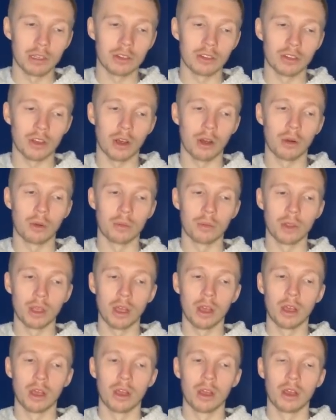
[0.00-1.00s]
So
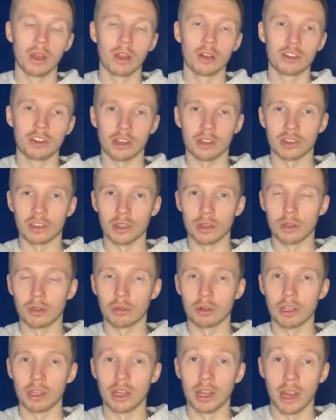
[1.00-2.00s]
Chelsea
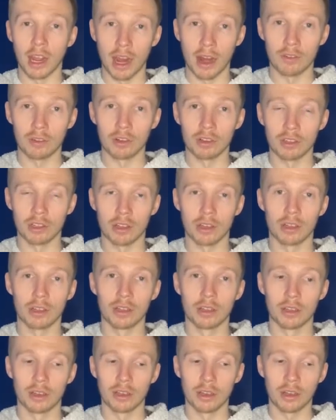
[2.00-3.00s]
3, Everton
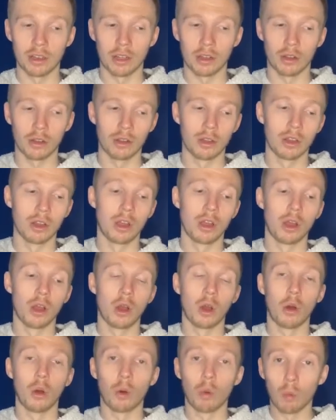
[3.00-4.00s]
nil.
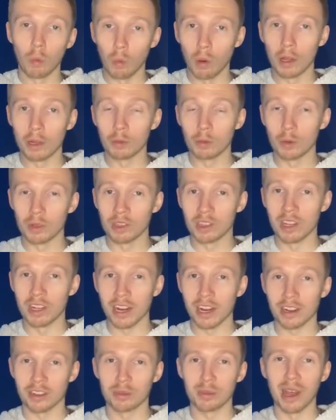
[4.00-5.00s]
What was the
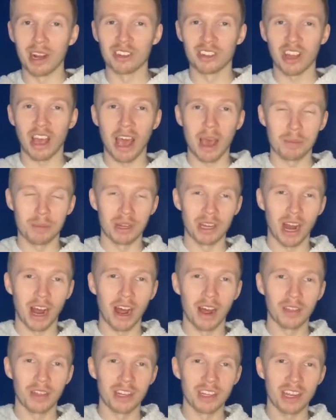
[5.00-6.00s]
next match that happened
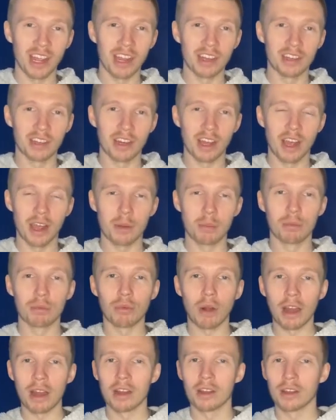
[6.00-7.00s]
on the day today?
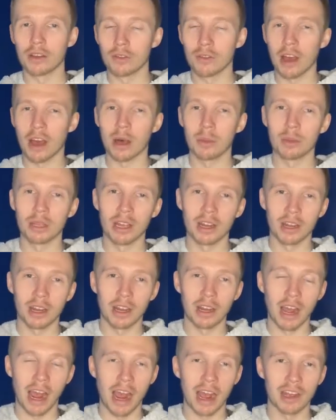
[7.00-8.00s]
Brighton Hove Albion and
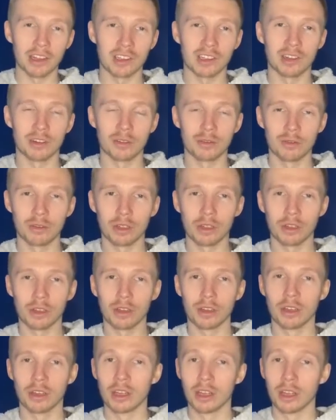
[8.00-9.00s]
Aston Villa
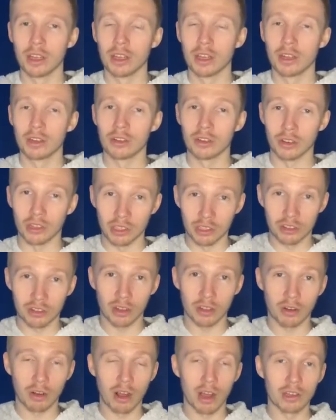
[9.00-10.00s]
took each
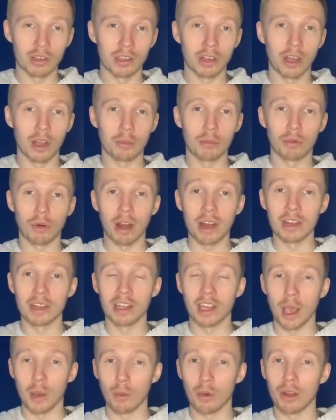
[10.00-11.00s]
other on today. Brighton
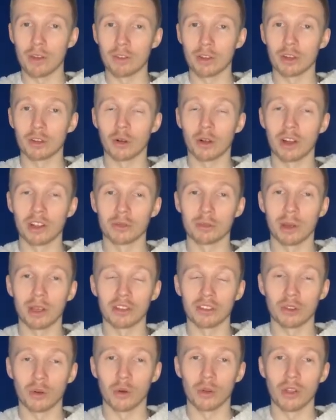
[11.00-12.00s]
came away victorious by a
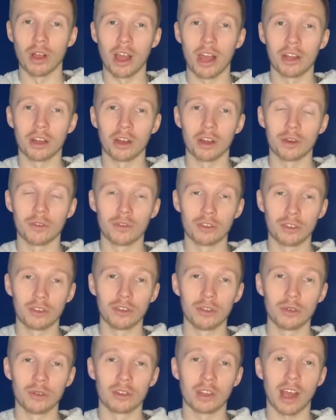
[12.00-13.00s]
scoreline of
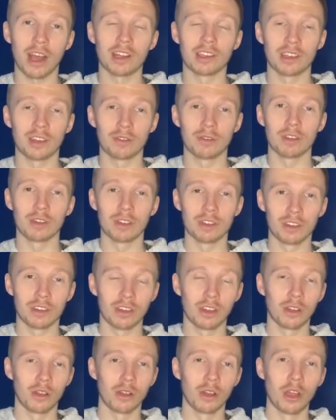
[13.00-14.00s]
2 to Aston Villa's
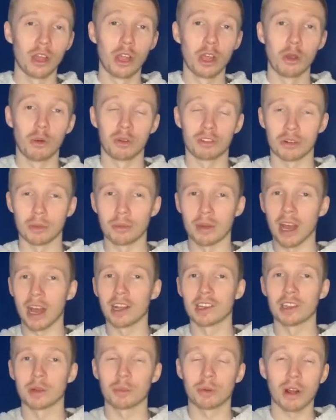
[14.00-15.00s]
nil, which I'm not
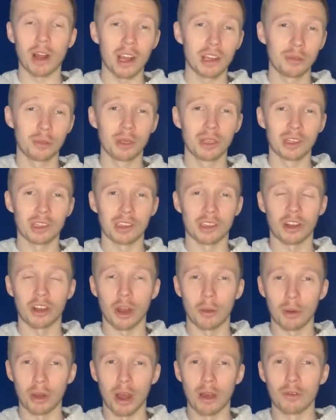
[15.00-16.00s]
surprised because they're
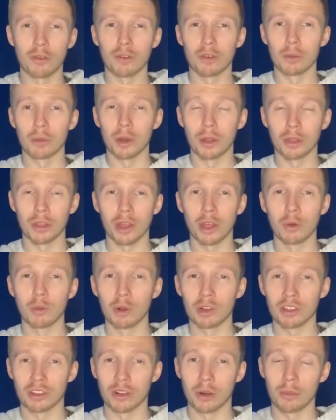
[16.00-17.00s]
coming off of a month in
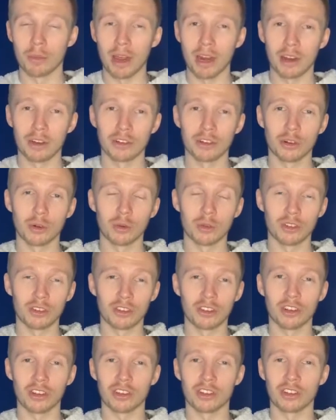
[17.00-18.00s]
which their manager was
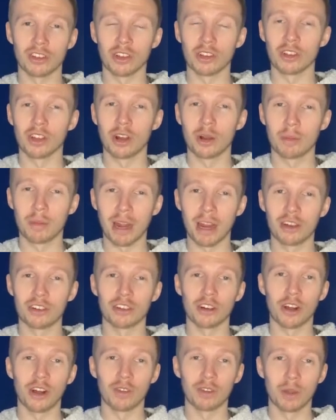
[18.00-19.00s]
just declared manager
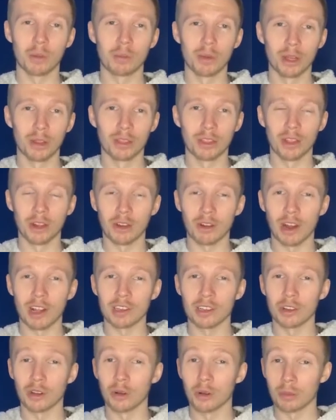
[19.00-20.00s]
of the month. Congrats
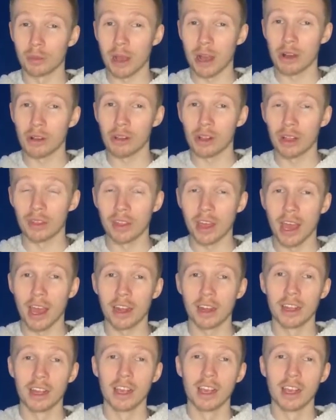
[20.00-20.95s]
to Hope Powell on that.